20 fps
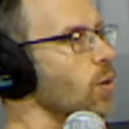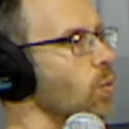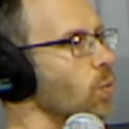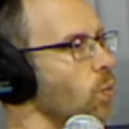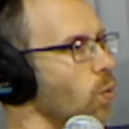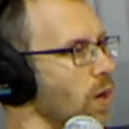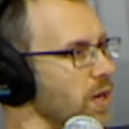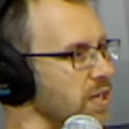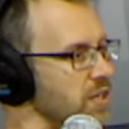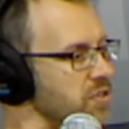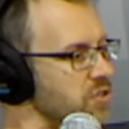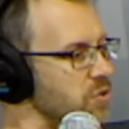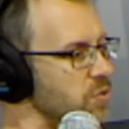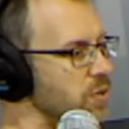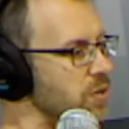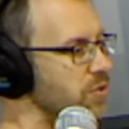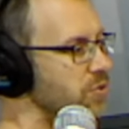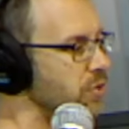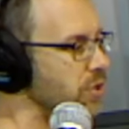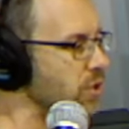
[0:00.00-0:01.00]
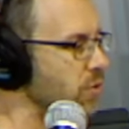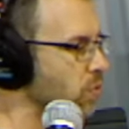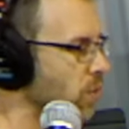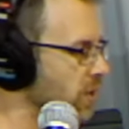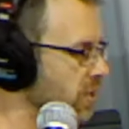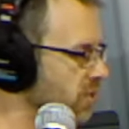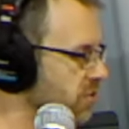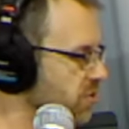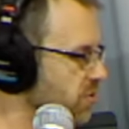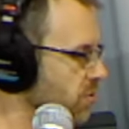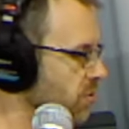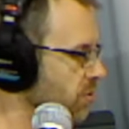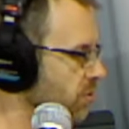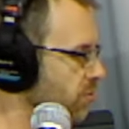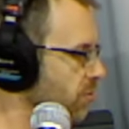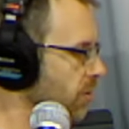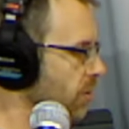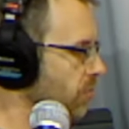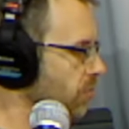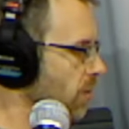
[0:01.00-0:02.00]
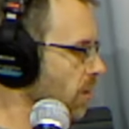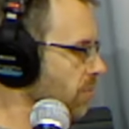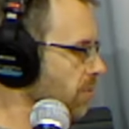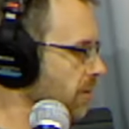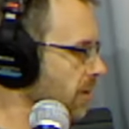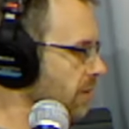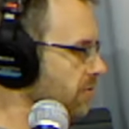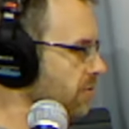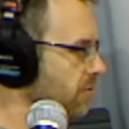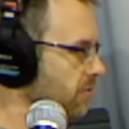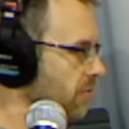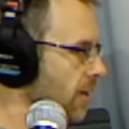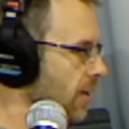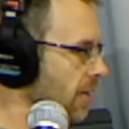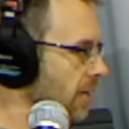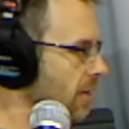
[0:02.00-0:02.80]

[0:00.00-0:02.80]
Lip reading: 1 and 2 and 3, 1 and 2 and 3. Right, right, right.